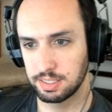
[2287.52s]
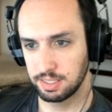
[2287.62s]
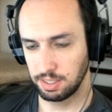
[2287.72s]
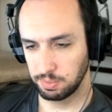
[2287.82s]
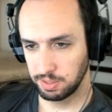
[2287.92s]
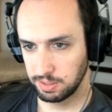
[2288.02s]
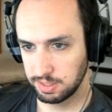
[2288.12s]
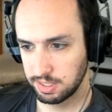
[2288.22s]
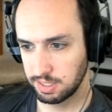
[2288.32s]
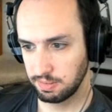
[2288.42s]
Another one of
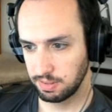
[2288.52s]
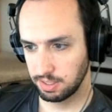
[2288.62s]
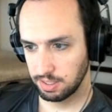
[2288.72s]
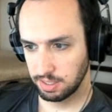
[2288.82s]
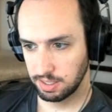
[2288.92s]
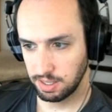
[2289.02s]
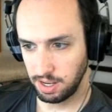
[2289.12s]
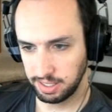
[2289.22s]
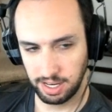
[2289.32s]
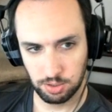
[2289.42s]
those uh,
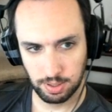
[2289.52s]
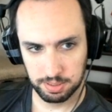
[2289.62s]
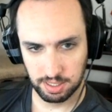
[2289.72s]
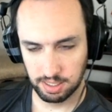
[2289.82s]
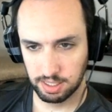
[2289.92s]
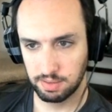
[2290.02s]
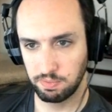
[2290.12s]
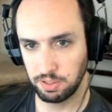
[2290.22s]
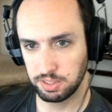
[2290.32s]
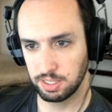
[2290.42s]
cantrips and
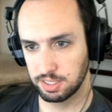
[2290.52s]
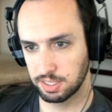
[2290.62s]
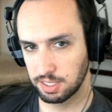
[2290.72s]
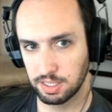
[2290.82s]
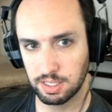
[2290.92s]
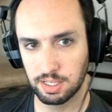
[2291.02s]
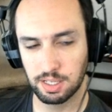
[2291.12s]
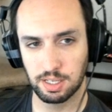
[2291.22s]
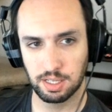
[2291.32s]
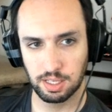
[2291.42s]
filters. And here's an
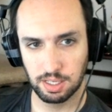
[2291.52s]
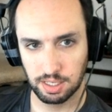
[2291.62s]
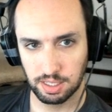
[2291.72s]
island.